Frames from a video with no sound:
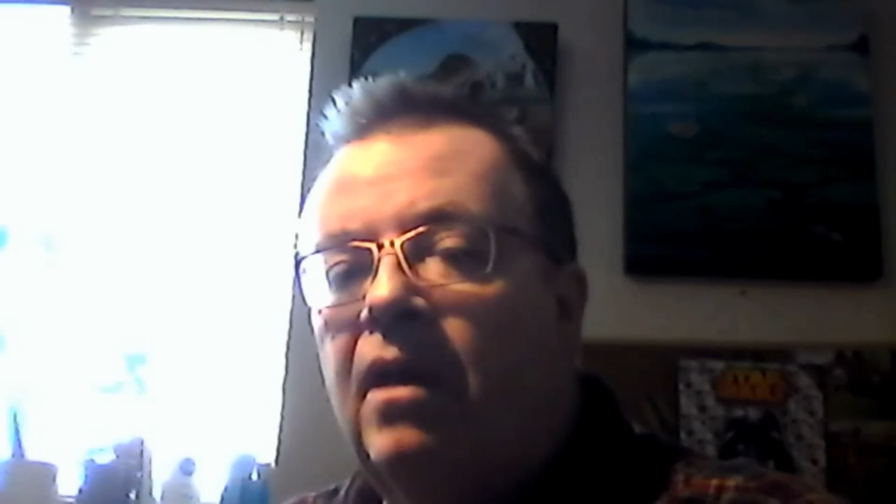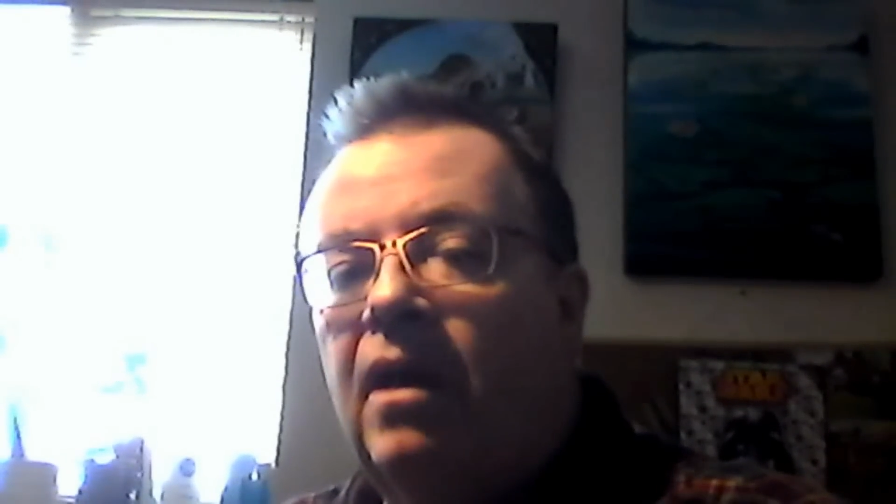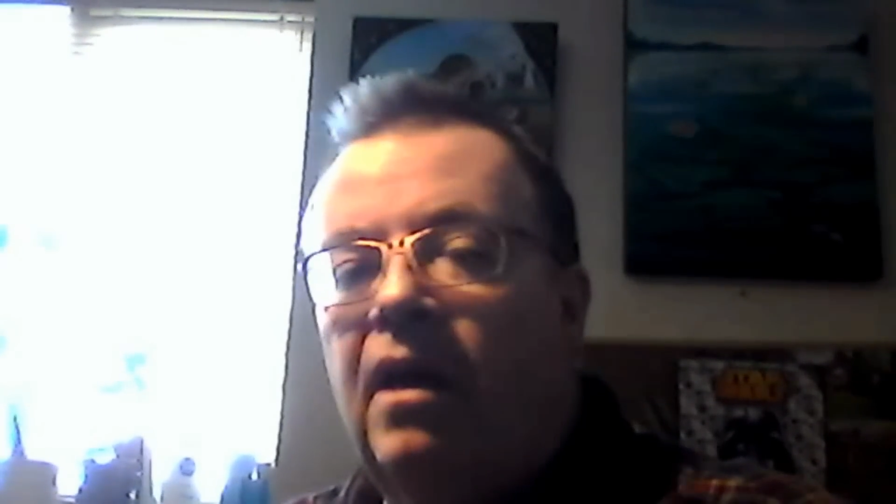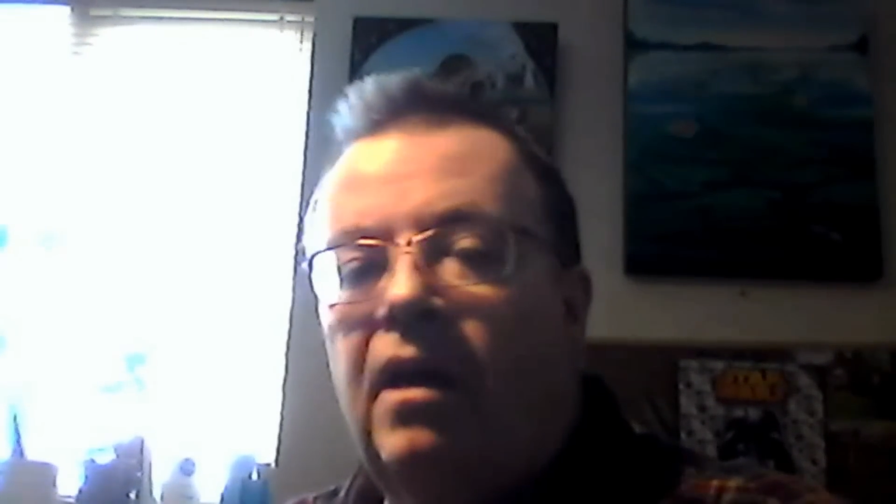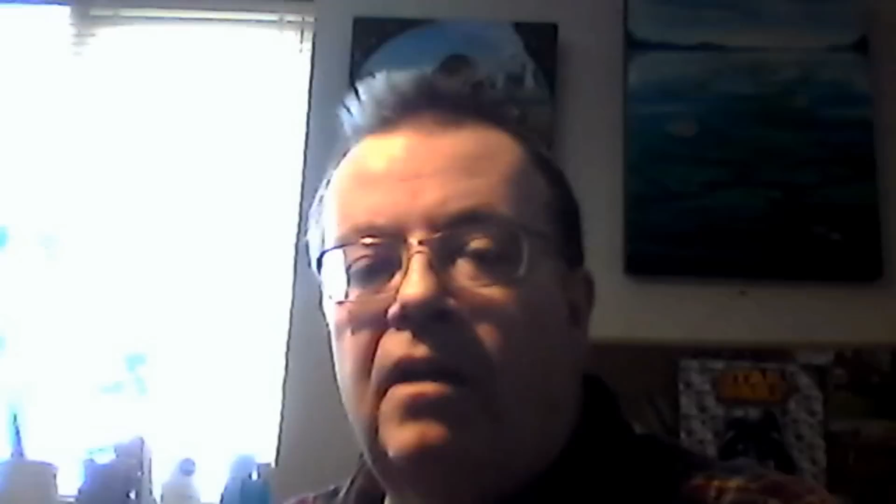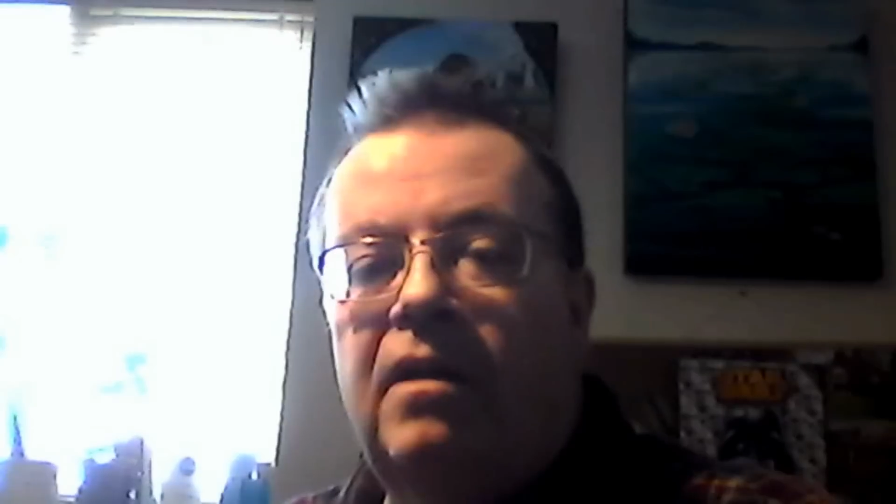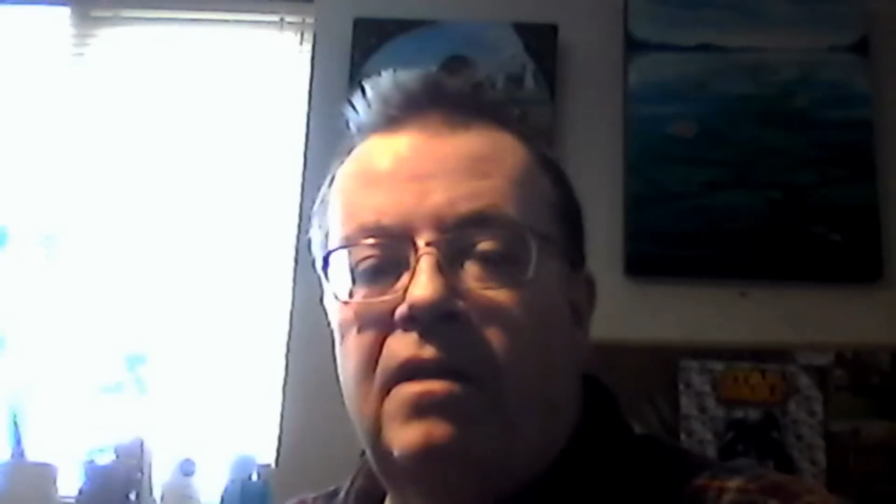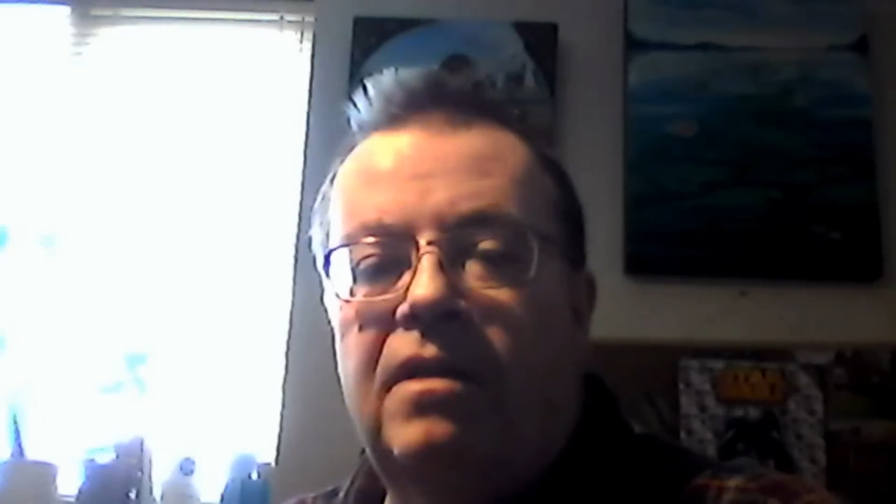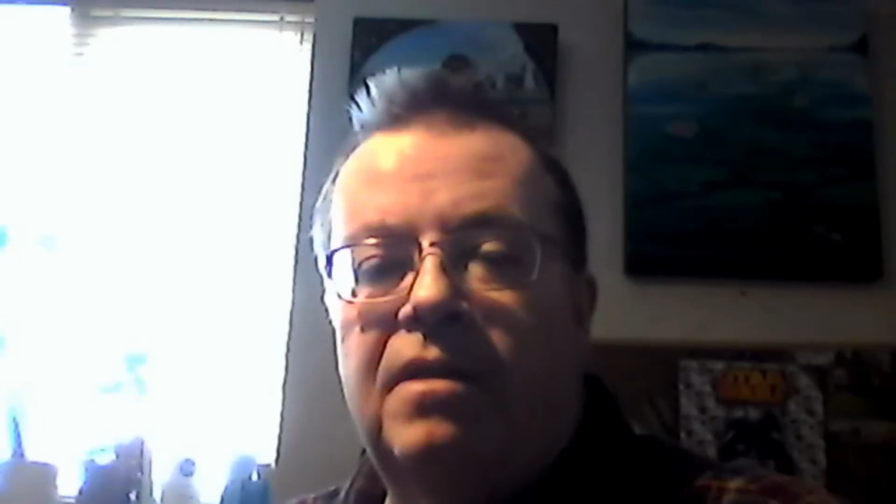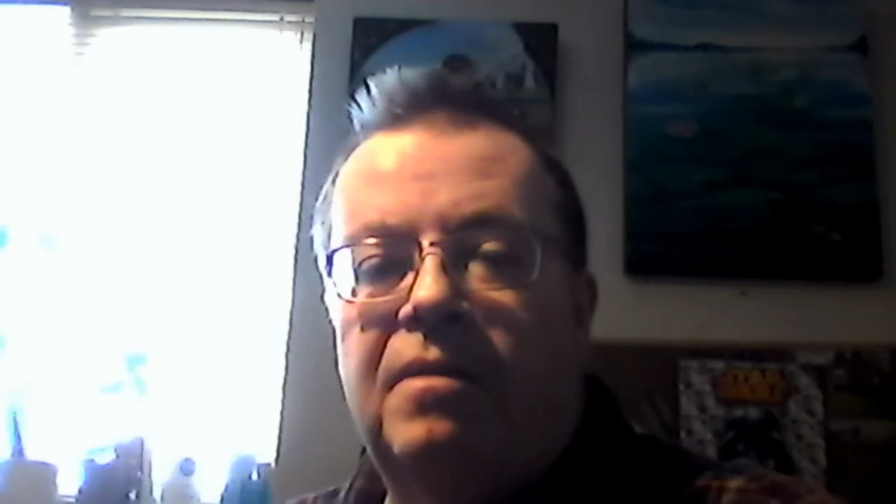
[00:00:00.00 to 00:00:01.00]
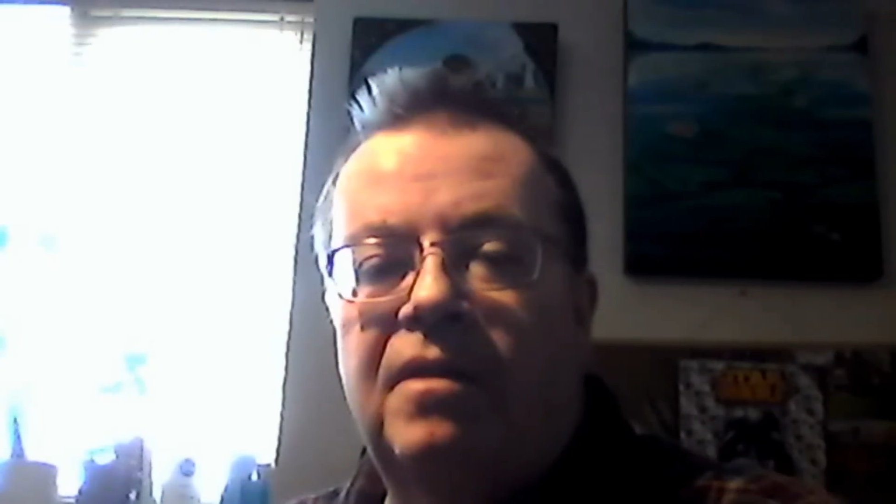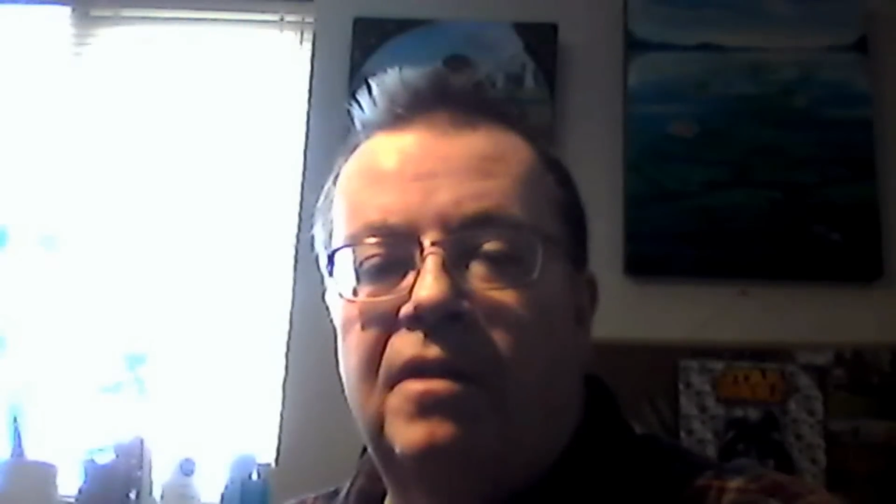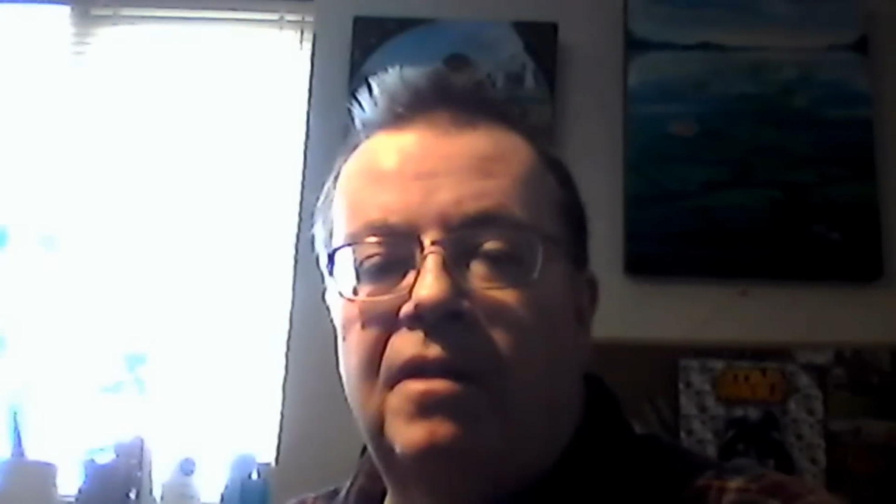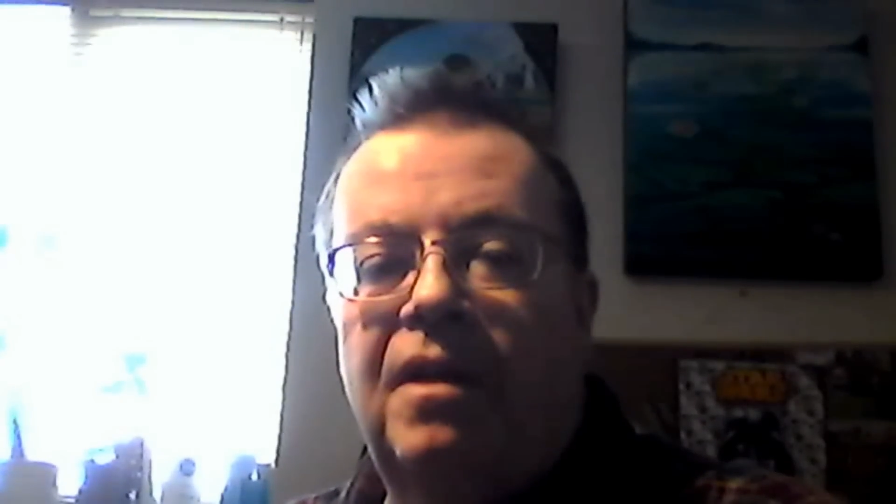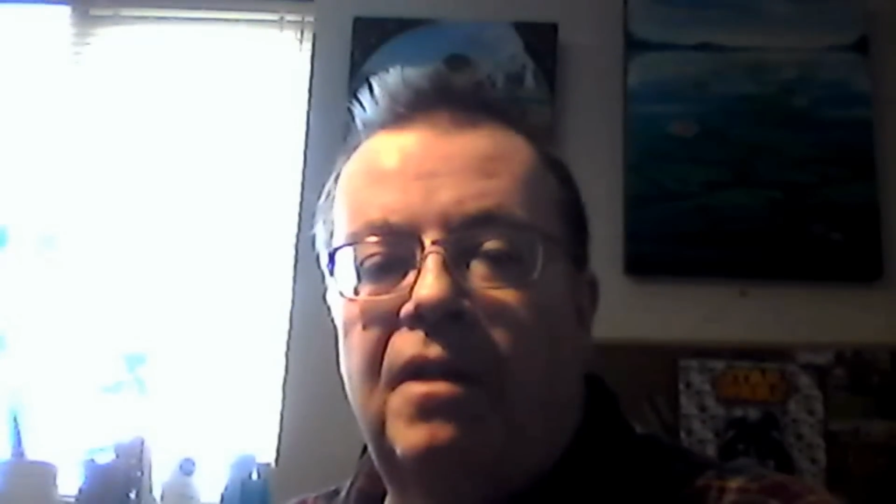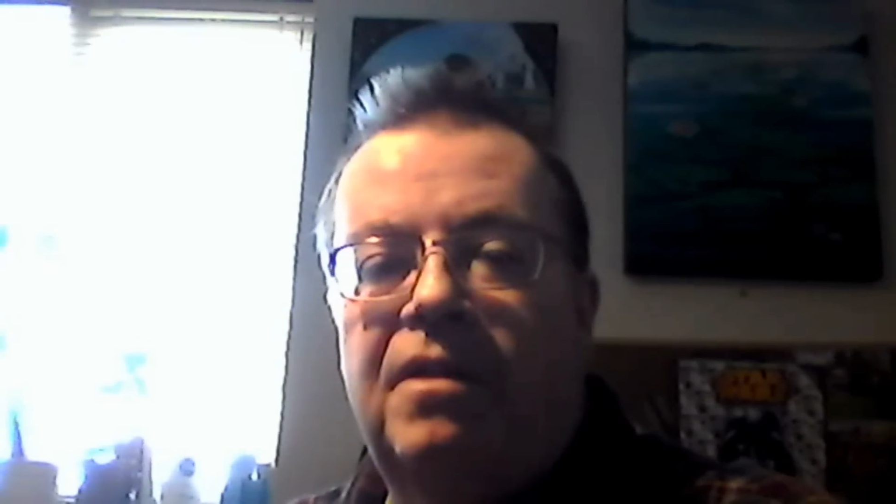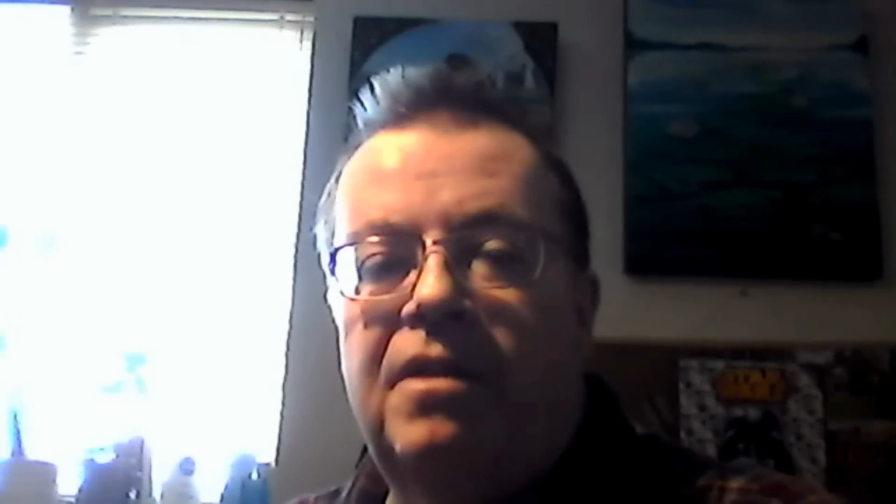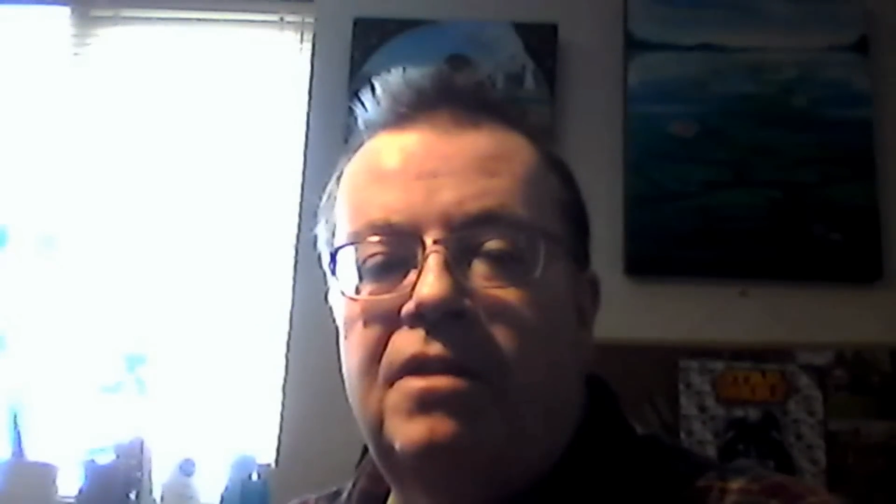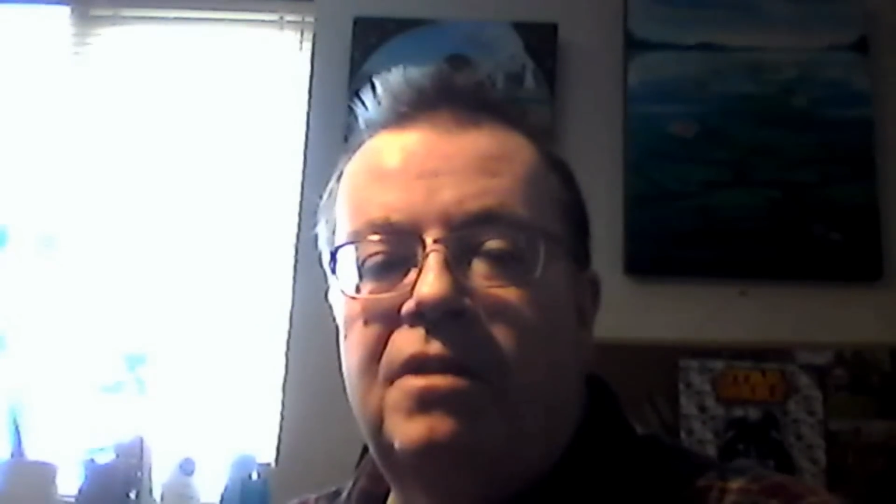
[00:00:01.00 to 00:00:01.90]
and this